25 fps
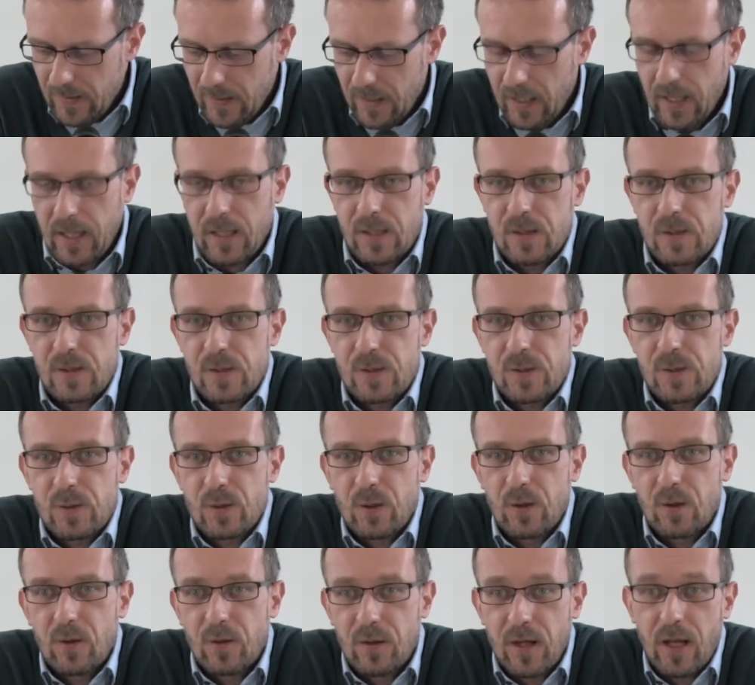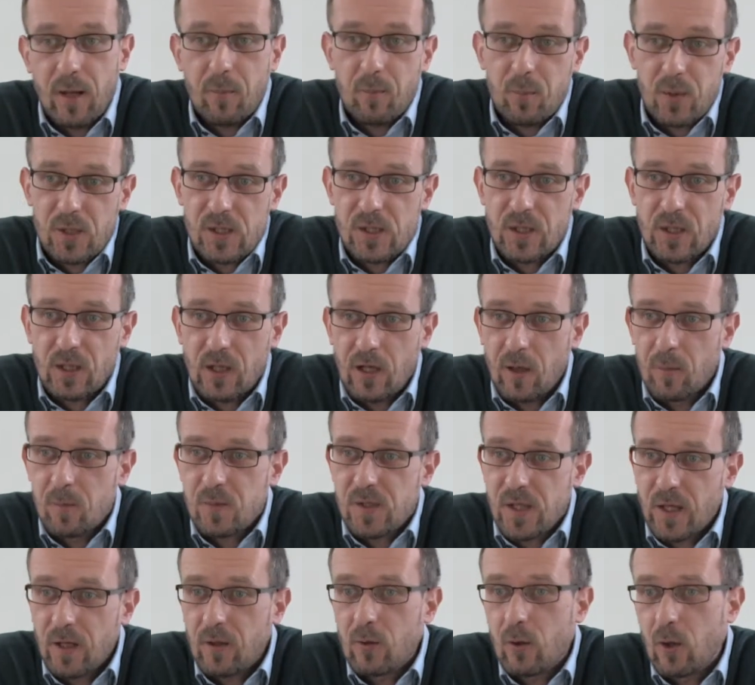and their particular
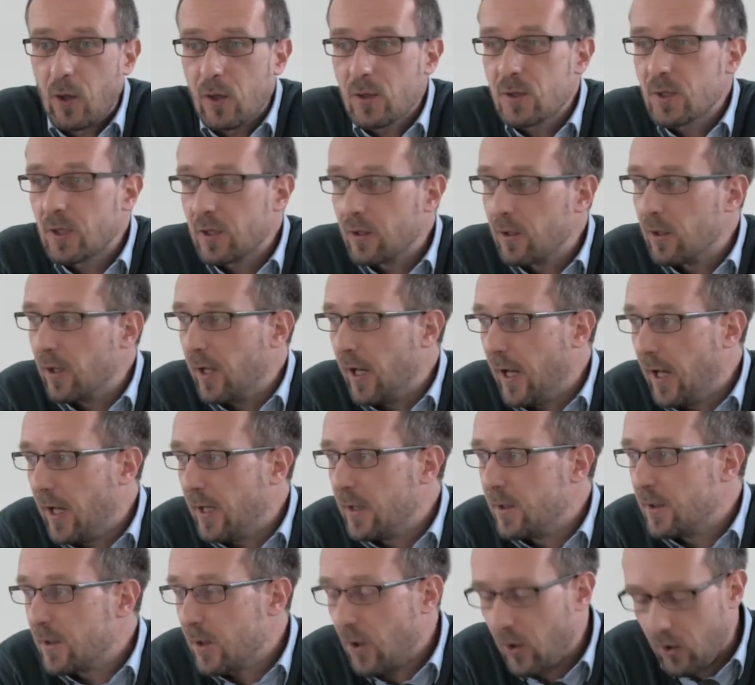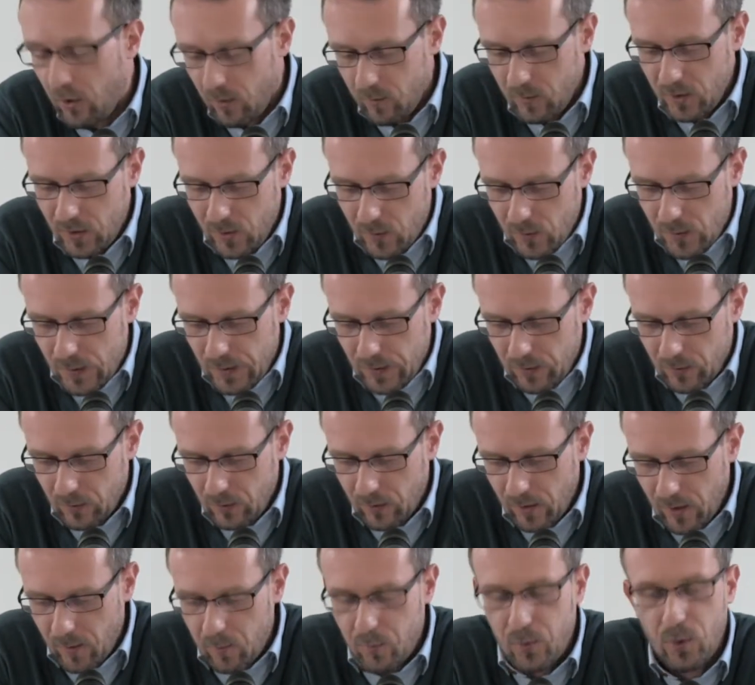psychological and
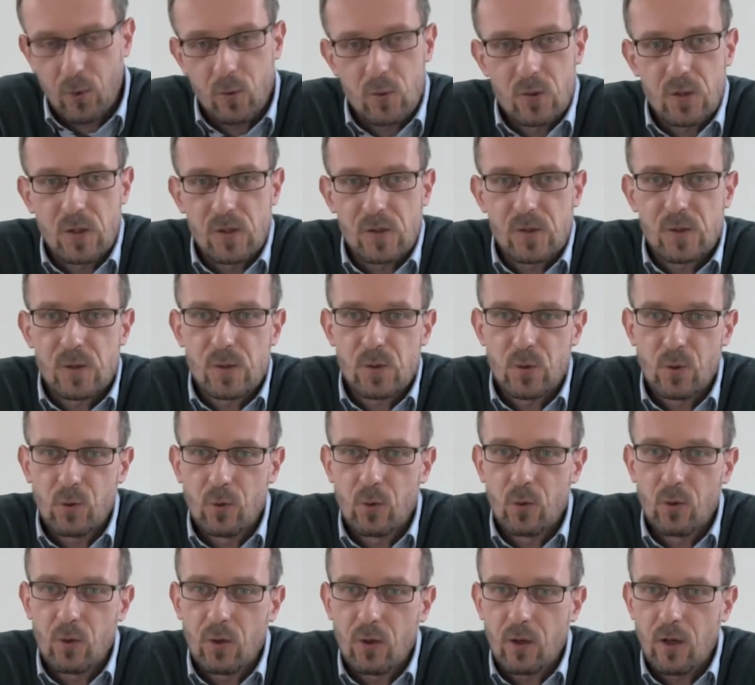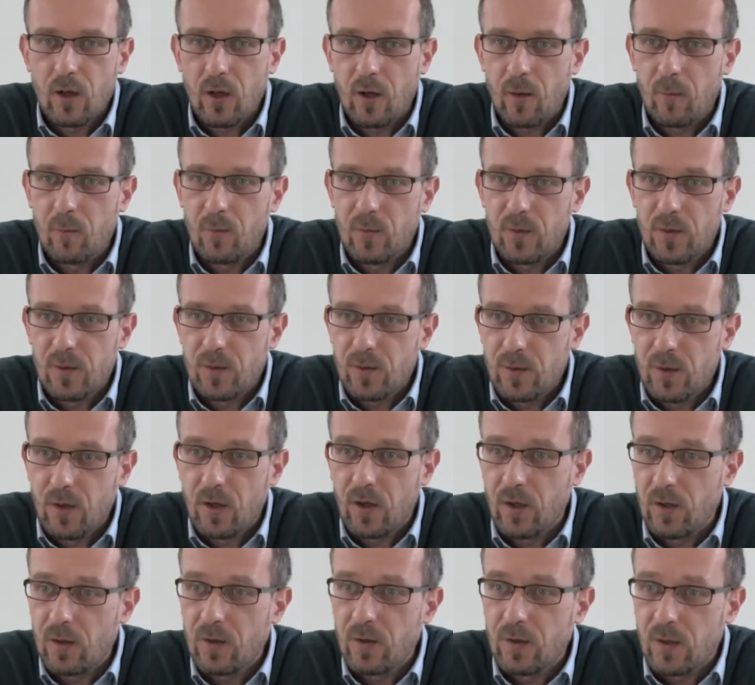hermeneutical approaches to
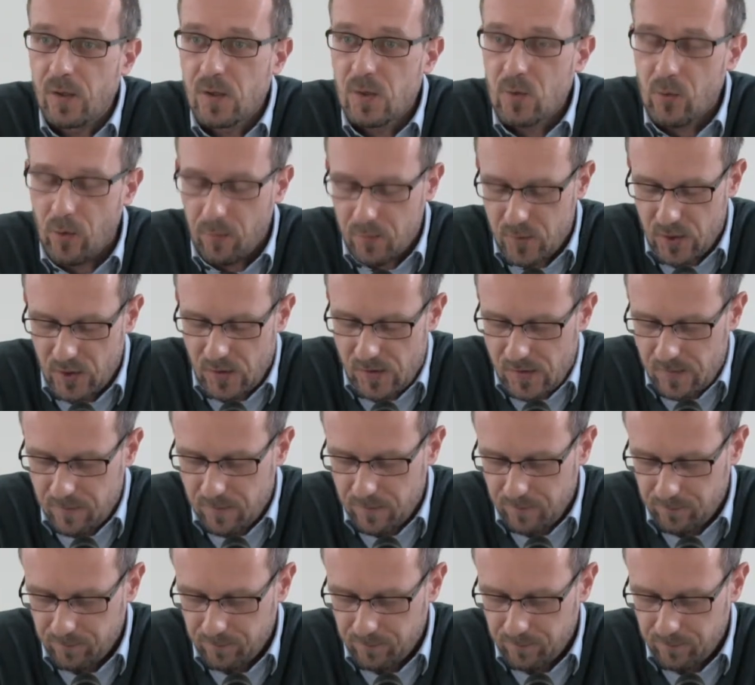the scriptures.